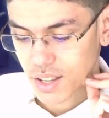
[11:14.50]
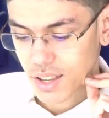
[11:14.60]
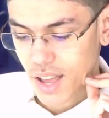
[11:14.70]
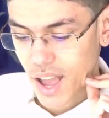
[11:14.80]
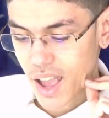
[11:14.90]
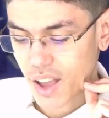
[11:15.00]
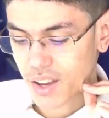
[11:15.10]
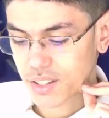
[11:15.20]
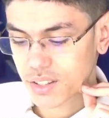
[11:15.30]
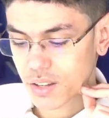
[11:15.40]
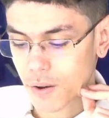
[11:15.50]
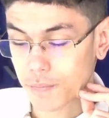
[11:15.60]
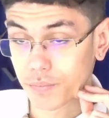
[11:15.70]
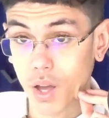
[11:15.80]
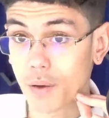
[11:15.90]
And
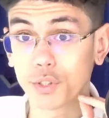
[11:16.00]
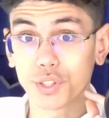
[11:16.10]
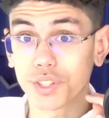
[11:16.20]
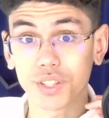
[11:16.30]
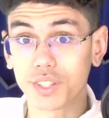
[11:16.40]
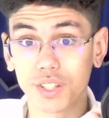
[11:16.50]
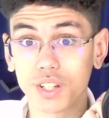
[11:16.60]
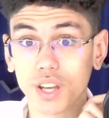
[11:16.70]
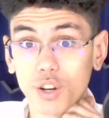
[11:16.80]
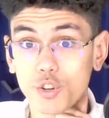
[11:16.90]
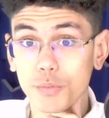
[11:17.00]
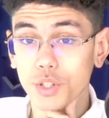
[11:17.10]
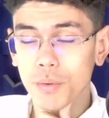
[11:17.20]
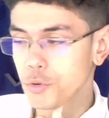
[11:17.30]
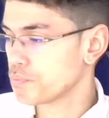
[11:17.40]
um, obviously, since he didn't get a triple
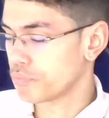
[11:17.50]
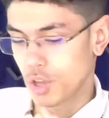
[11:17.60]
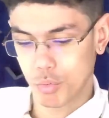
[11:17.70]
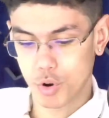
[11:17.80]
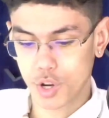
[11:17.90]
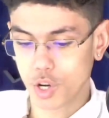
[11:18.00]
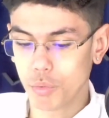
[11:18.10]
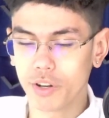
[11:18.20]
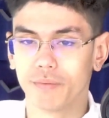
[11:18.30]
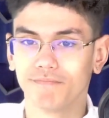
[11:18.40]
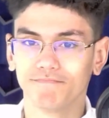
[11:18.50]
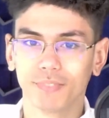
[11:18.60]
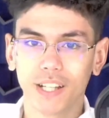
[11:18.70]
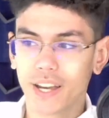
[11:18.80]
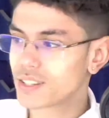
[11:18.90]
double, they weren't going to win.
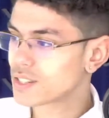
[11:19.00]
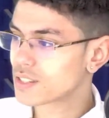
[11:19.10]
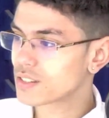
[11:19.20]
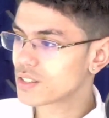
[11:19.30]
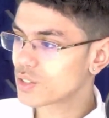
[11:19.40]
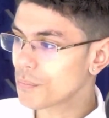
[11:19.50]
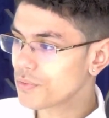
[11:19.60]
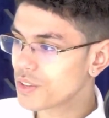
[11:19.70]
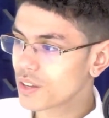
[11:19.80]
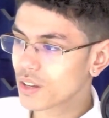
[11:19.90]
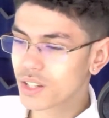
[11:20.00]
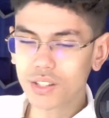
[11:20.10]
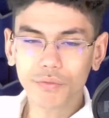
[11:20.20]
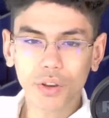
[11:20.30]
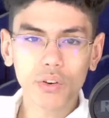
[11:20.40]
It's something, it's a
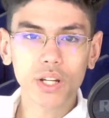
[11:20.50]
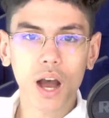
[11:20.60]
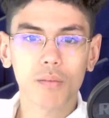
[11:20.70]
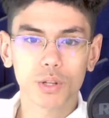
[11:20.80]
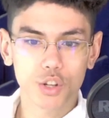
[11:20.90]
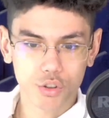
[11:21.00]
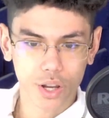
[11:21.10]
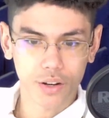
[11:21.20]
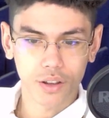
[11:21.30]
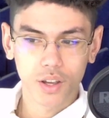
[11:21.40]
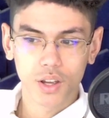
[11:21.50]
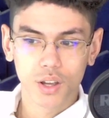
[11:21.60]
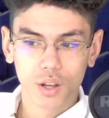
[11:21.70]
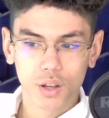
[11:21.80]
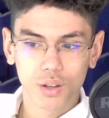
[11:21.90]
very common trend
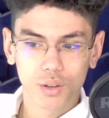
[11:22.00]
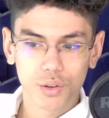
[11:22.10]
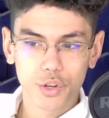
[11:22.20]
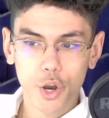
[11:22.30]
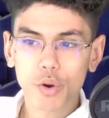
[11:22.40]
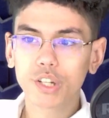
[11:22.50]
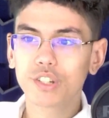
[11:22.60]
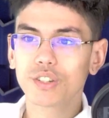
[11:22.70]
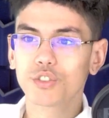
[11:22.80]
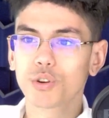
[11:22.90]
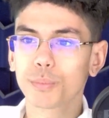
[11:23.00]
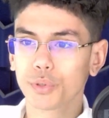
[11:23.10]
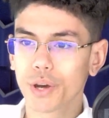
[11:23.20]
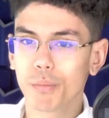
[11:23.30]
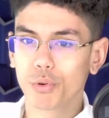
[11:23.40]
Jokic's triple
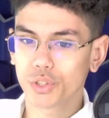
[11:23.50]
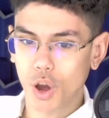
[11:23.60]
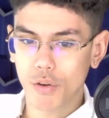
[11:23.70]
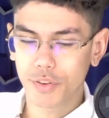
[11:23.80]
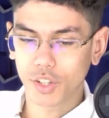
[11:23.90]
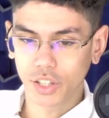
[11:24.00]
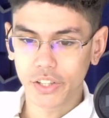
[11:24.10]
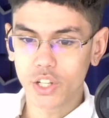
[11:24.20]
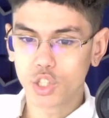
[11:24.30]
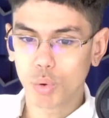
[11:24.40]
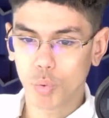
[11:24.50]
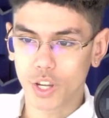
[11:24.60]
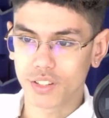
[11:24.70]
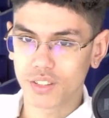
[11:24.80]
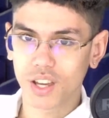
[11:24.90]
doubles often lead to
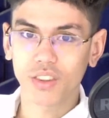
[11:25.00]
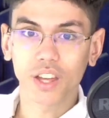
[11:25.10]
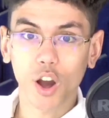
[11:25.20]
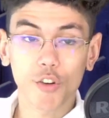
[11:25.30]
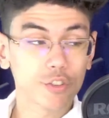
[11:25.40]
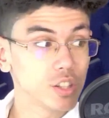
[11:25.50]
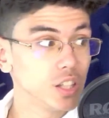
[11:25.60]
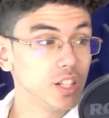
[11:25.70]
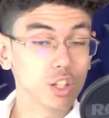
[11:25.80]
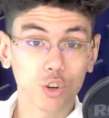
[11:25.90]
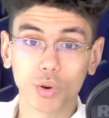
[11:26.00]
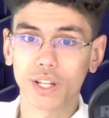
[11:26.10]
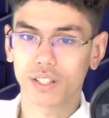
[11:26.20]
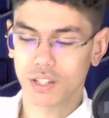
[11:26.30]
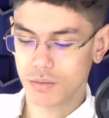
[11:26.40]
wins, and they often lead to
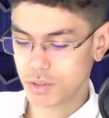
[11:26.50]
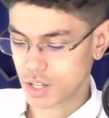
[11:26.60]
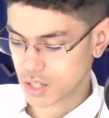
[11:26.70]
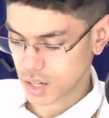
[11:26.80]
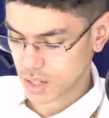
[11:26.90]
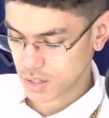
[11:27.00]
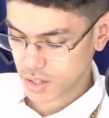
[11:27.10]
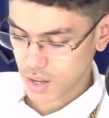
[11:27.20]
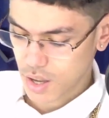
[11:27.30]
great team success.